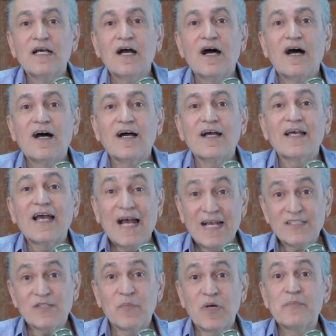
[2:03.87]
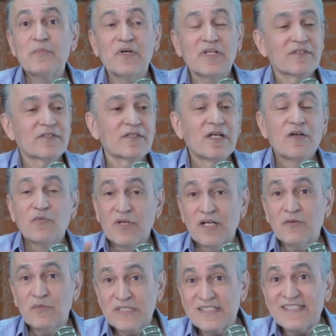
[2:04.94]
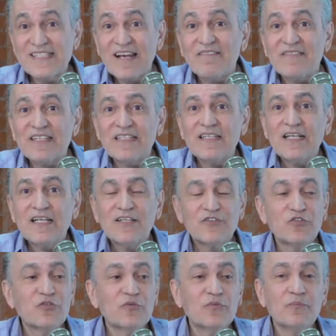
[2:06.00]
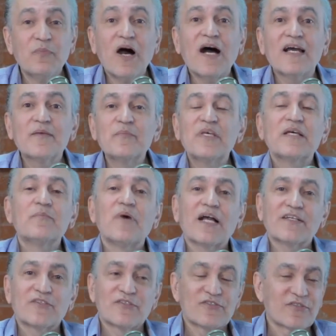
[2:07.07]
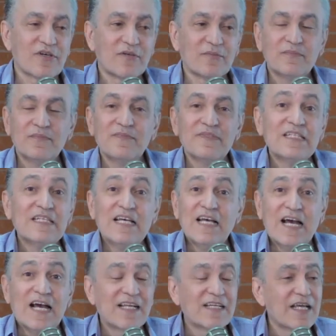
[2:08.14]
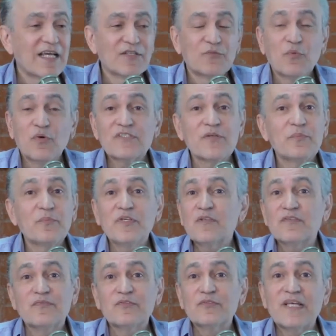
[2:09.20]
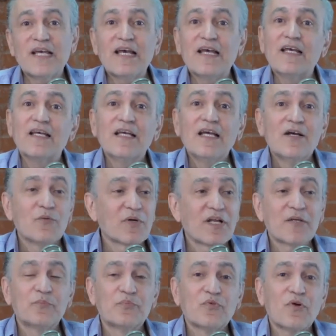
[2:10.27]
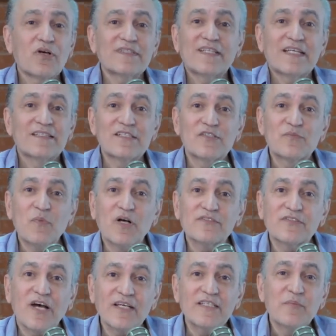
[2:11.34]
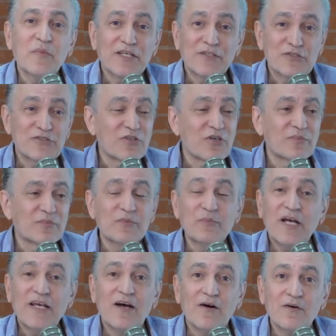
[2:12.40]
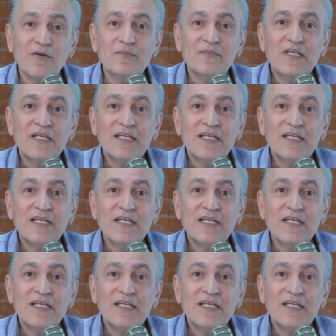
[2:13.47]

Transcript: I asked my mother when I was 7 to buy me a microscope. And it was a beautiful day when I brought that small tiny microscope to my home.